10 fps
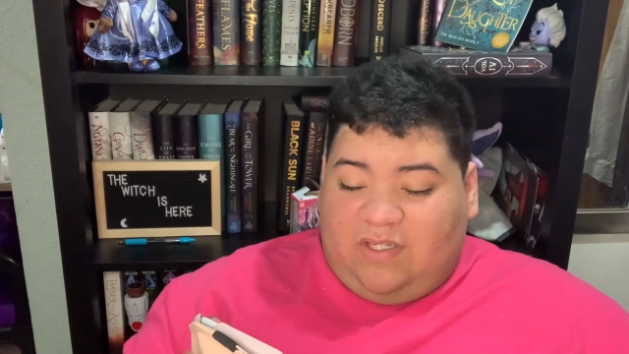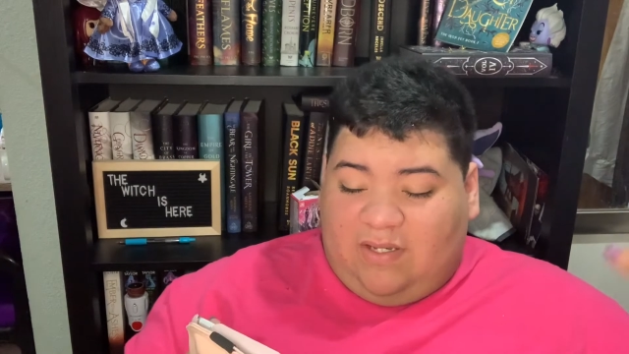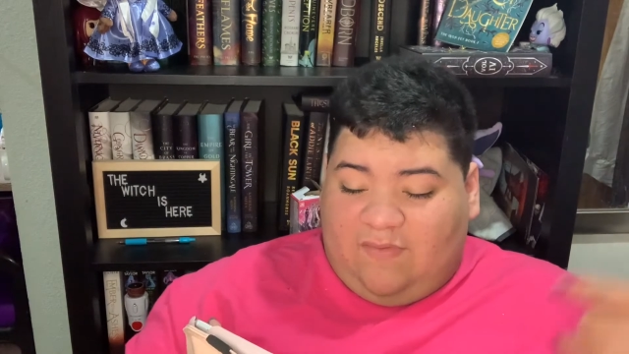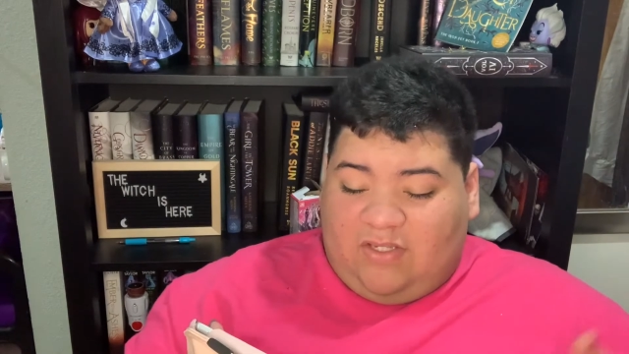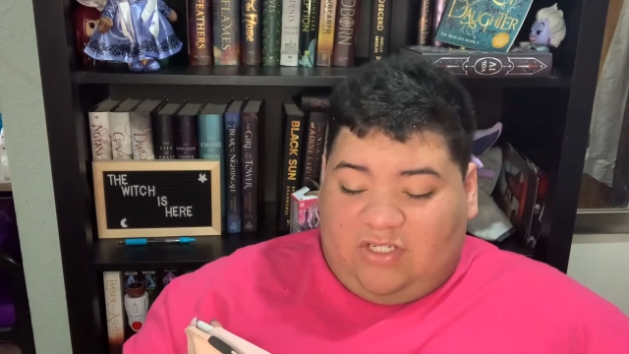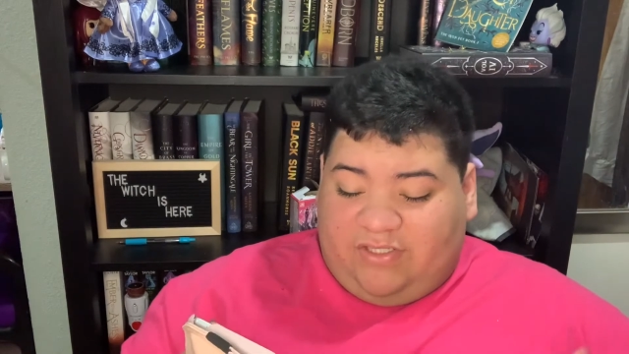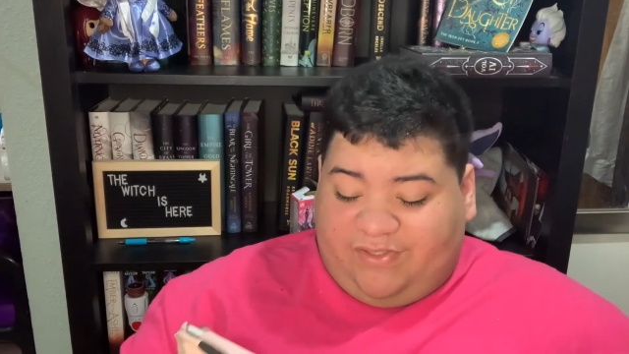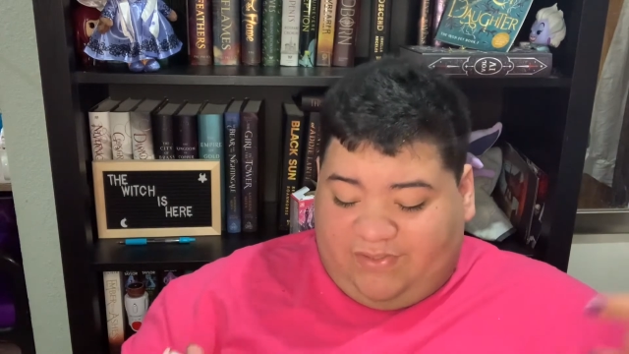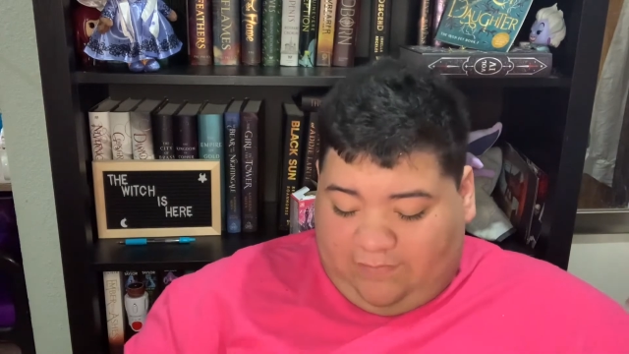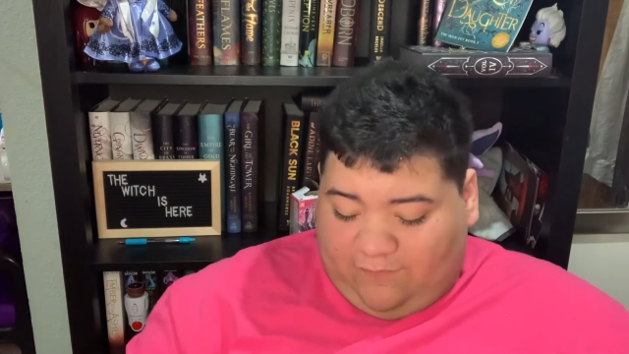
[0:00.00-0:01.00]

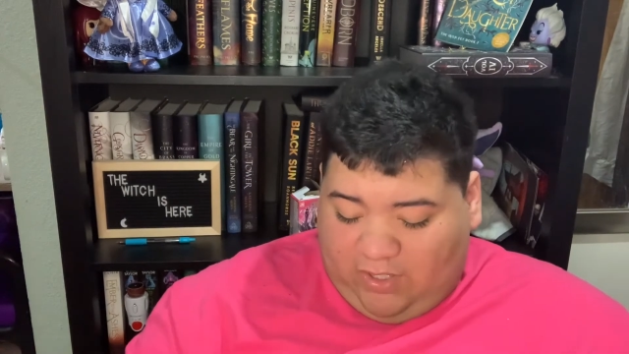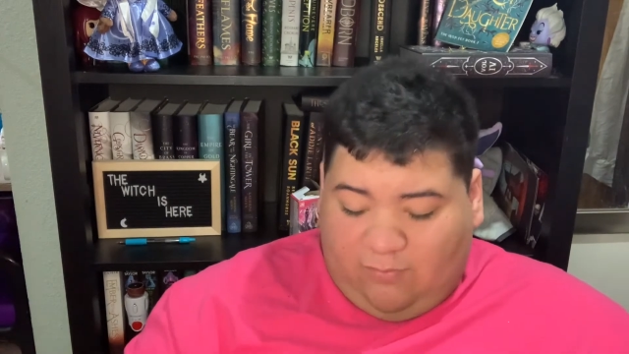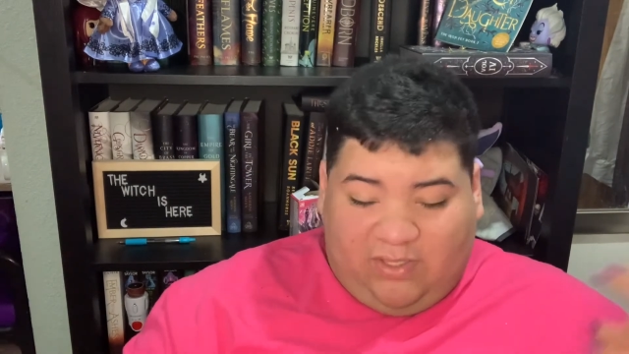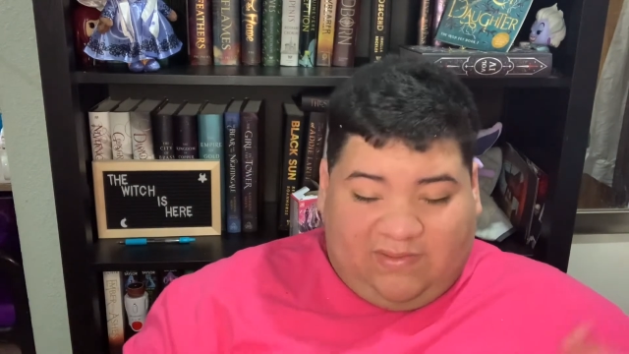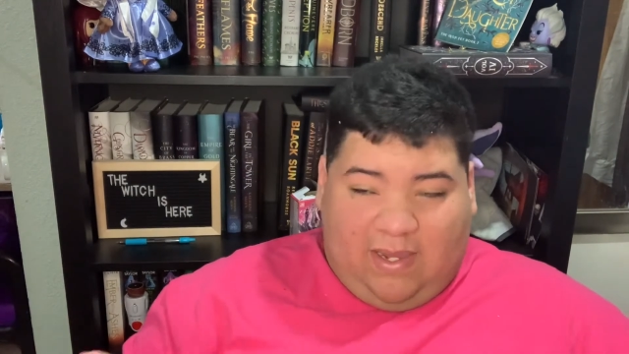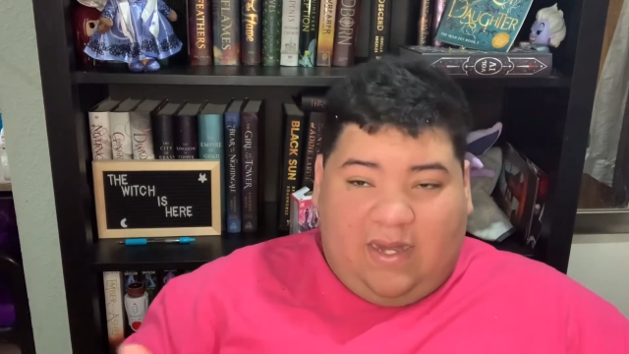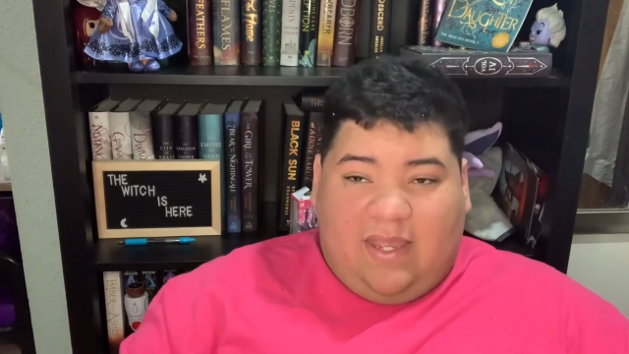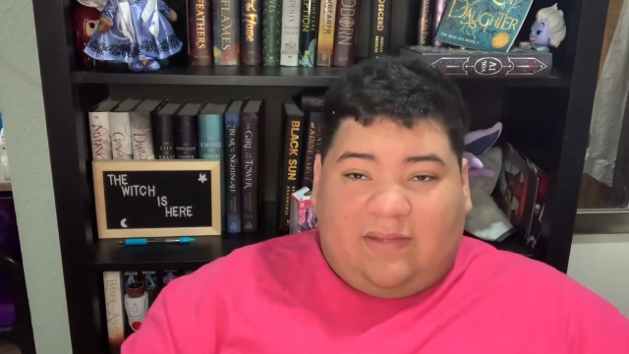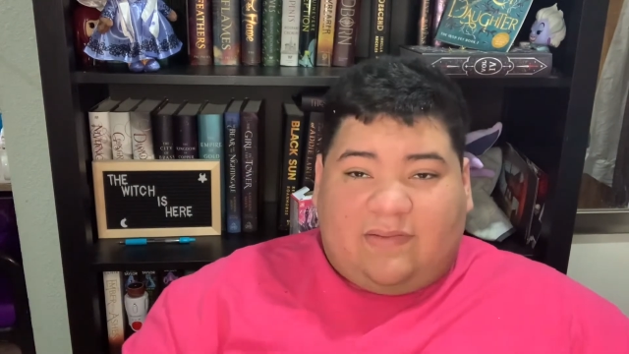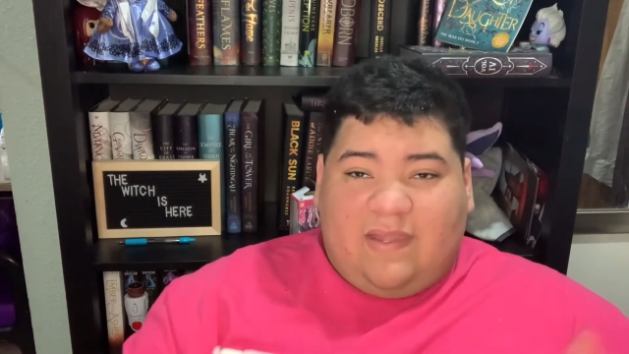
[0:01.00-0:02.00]
Avengers, Volume 1,
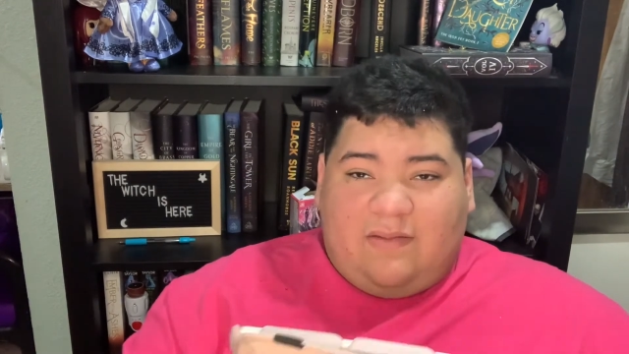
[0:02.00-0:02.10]
Sidekicks.